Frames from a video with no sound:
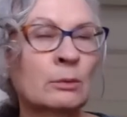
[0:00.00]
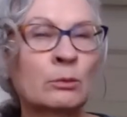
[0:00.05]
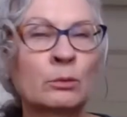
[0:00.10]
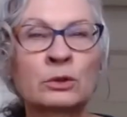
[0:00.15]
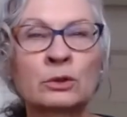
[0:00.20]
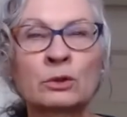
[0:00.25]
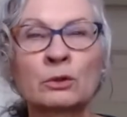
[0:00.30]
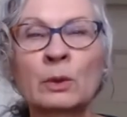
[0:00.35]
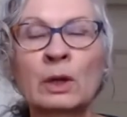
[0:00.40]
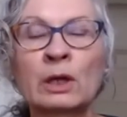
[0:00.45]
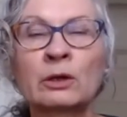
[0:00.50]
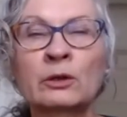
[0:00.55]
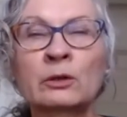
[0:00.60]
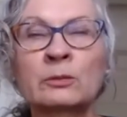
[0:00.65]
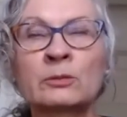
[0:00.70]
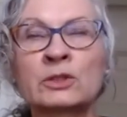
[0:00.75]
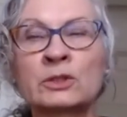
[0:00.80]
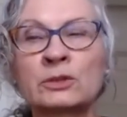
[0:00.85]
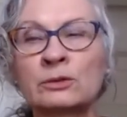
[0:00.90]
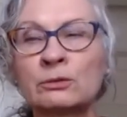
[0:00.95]
You're
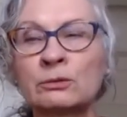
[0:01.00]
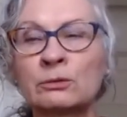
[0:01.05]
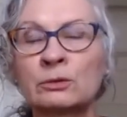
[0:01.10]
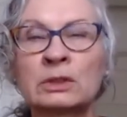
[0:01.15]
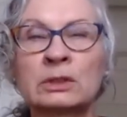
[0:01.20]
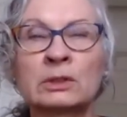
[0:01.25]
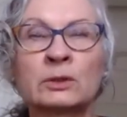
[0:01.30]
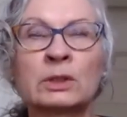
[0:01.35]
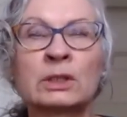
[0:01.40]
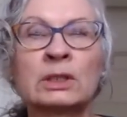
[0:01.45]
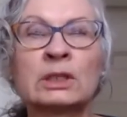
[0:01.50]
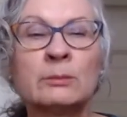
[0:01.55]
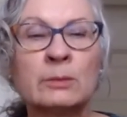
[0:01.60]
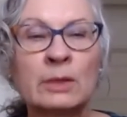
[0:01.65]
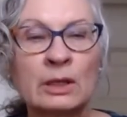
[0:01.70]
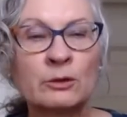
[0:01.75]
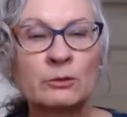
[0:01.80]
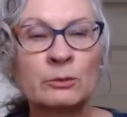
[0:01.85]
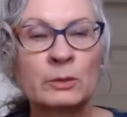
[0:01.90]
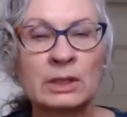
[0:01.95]
welcome to
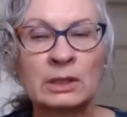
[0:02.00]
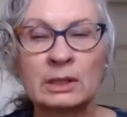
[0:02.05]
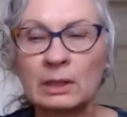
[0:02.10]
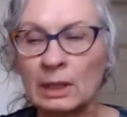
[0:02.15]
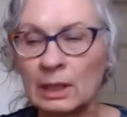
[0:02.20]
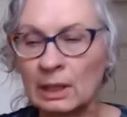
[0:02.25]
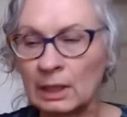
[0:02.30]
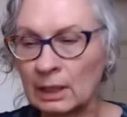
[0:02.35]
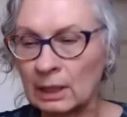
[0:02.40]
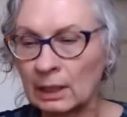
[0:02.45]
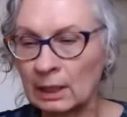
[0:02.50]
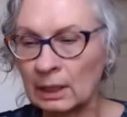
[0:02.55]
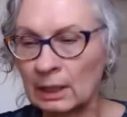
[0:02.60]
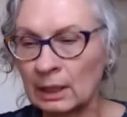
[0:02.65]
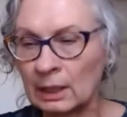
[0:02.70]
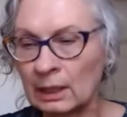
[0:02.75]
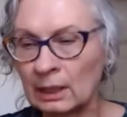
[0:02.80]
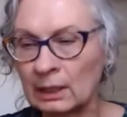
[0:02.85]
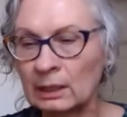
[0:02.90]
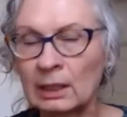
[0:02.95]
email me,
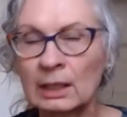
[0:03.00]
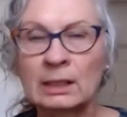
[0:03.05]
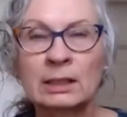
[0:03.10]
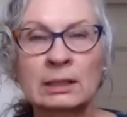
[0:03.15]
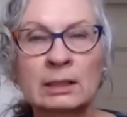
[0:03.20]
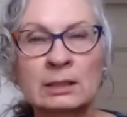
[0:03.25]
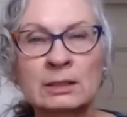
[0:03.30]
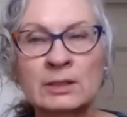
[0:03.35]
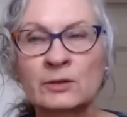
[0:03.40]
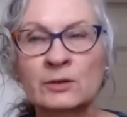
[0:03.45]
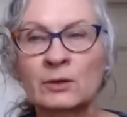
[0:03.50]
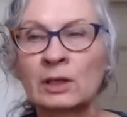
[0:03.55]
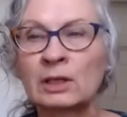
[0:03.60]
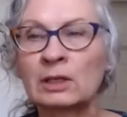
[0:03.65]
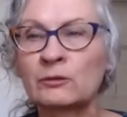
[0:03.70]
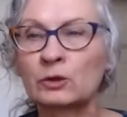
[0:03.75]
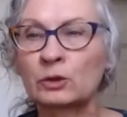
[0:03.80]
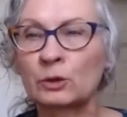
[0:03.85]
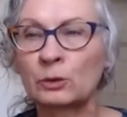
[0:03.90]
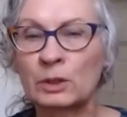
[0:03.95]
and I can answer any
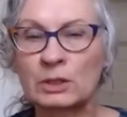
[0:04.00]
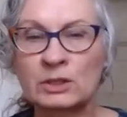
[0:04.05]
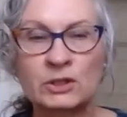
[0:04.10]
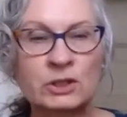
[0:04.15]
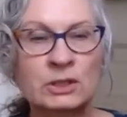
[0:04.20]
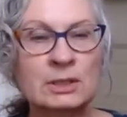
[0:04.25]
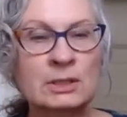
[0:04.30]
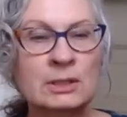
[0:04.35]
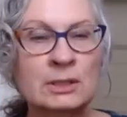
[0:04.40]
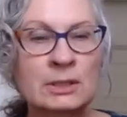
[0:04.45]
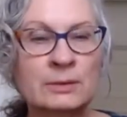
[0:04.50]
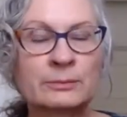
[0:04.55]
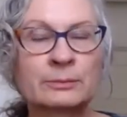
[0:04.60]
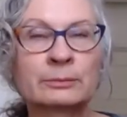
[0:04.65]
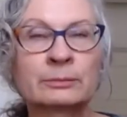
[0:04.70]
of your questions.